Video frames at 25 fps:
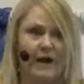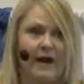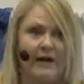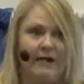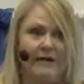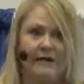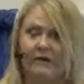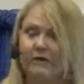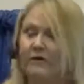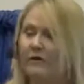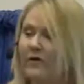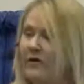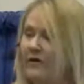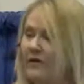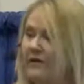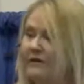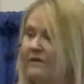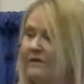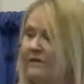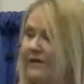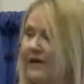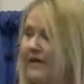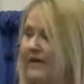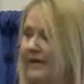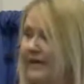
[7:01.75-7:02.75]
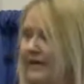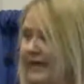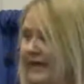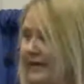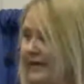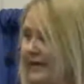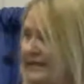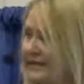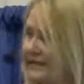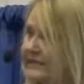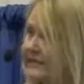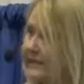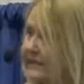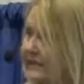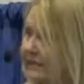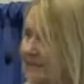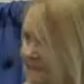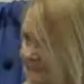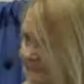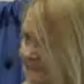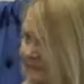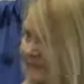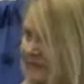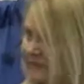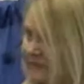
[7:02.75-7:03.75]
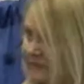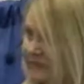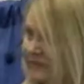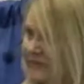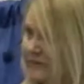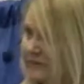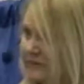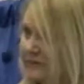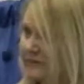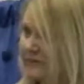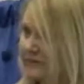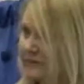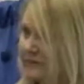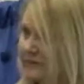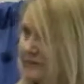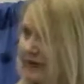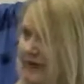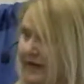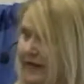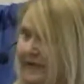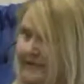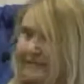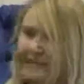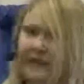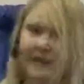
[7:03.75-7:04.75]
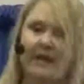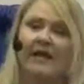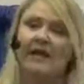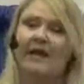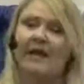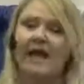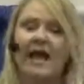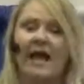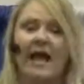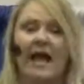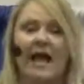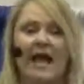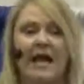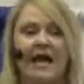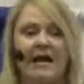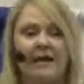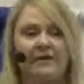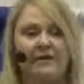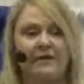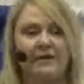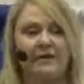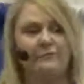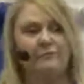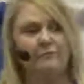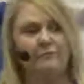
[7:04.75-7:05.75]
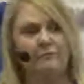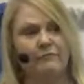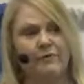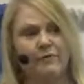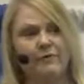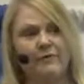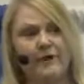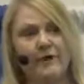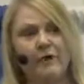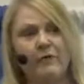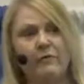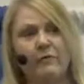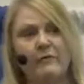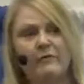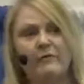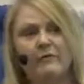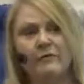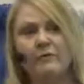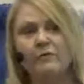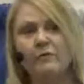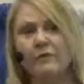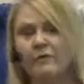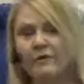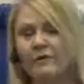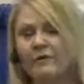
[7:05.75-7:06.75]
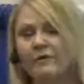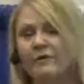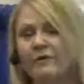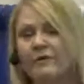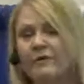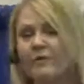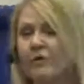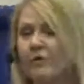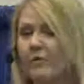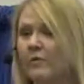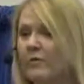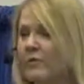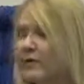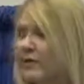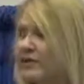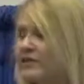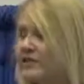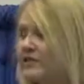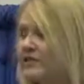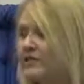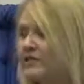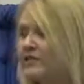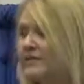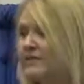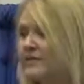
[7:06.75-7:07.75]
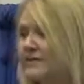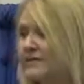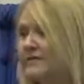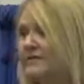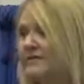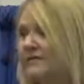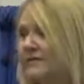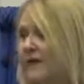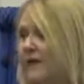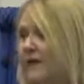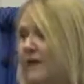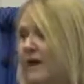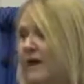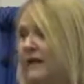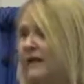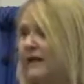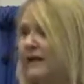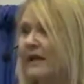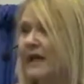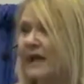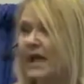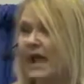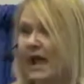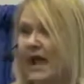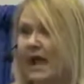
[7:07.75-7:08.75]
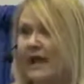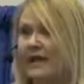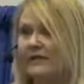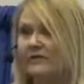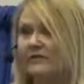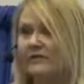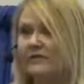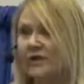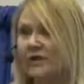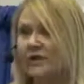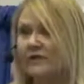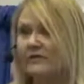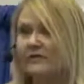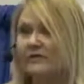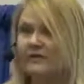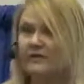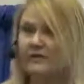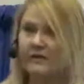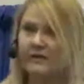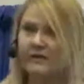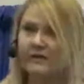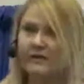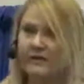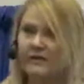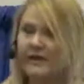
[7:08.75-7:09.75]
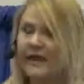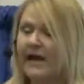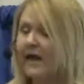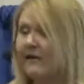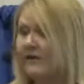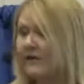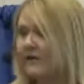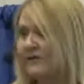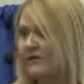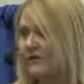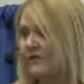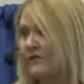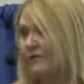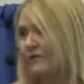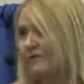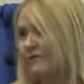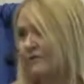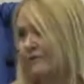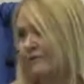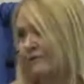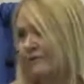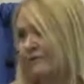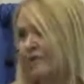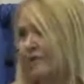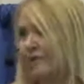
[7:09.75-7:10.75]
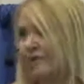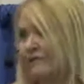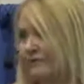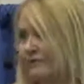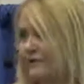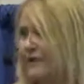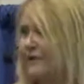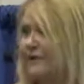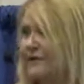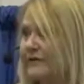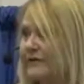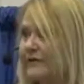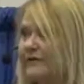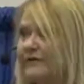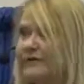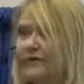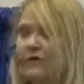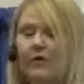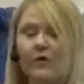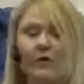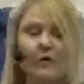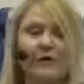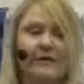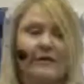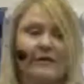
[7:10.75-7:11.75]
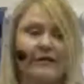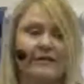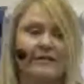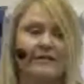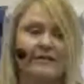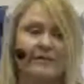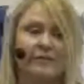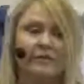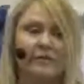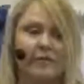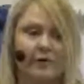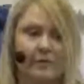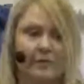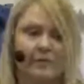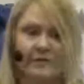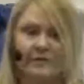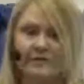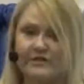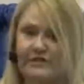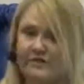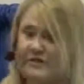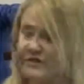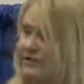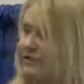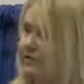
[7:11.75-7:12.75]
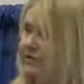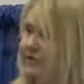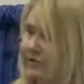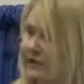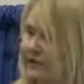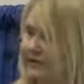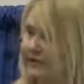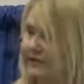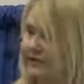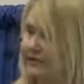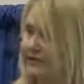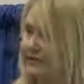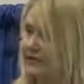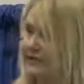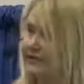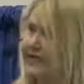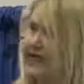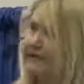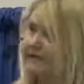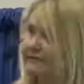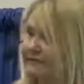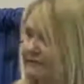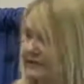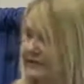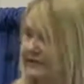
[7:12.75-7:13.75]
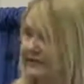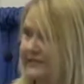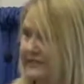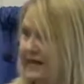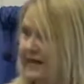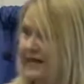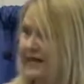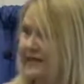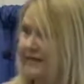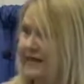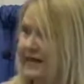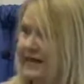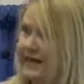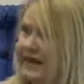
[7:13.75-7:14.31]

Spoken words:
I no longer felt like I needed to give my services away. And then from there I went to working with corporations and so on, and charging now into the 4 figures for going into corporations and training their staff for the day.